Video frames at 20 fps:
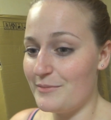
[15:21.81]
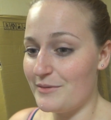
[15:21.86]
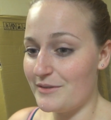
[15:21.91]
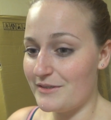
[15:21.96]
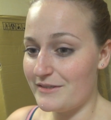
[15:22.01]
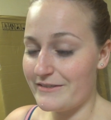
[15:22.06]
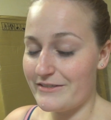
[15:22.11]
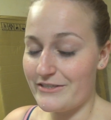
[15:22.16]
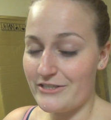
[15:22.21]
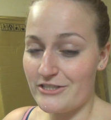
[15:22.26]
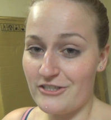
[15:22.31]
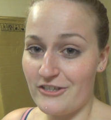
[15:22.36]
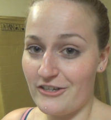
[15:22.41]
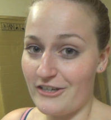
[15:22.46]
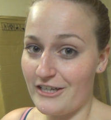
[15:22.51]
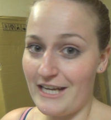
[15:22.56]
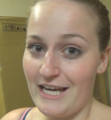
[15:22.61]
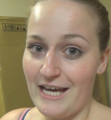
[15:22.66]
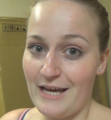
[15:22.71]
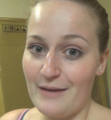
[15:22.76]
but it's just not
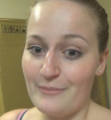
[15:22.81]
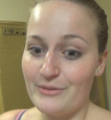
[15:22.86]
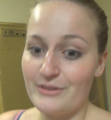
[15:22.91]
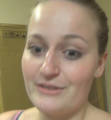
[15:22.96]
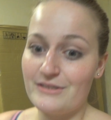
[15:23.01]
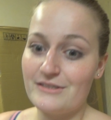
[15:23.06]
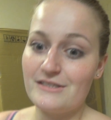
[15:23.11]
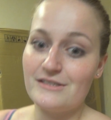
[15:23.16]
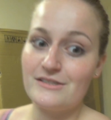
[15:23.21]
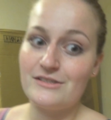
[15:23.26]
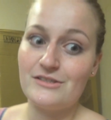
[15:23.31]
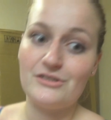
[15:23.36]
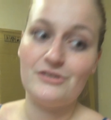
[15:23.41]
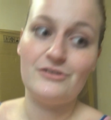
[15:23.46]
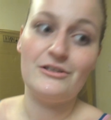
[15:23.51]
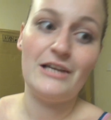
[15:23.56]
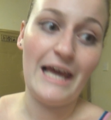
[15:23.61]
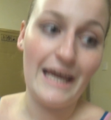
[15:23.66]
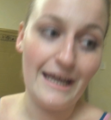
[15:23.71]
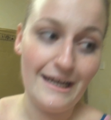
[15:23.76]
going to happen because it's
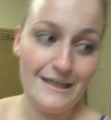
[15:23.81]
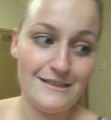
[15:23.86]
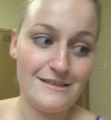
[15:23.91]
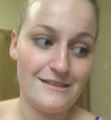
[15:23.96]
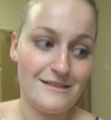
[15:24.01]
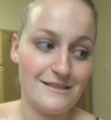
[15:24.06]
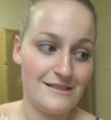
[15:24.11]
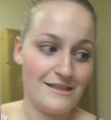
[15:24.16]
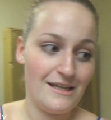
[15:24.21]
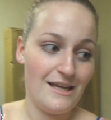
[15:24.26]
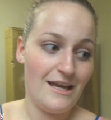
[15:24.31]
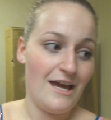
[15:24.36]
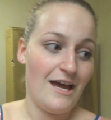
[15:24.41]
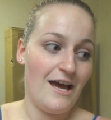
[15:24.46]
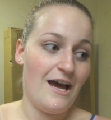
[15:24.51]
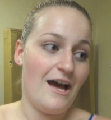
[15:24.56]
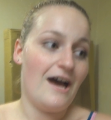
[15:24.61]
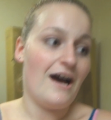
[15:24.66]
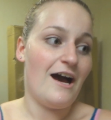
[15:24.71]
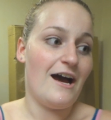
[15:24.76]
too late.
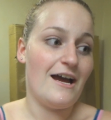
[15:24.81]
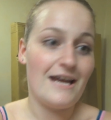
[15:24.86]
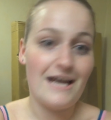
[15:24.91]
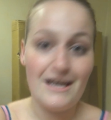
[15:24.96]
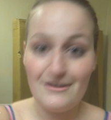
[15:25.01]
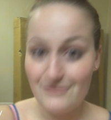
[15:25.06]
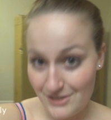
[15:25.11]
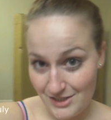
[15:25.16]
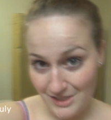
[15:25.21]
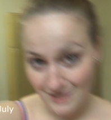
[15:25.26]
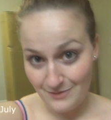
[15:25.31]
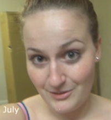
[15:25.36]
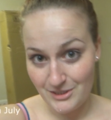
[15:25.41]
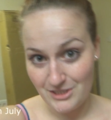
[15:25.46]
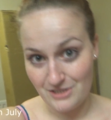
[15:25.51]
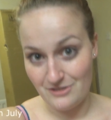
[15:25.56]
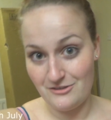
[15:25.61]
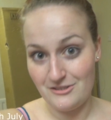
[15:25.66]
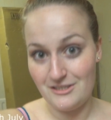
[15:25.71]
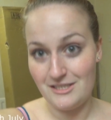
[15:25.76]
I haven't seen my
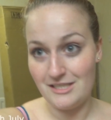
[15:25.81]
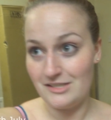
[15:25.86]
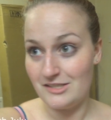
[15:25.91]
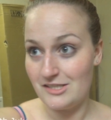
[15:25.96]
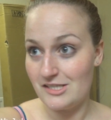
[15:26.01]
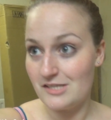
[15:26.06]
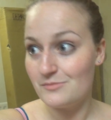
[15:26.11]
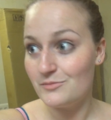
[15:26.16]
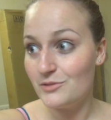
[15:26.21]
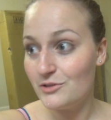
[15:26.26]
dogs since this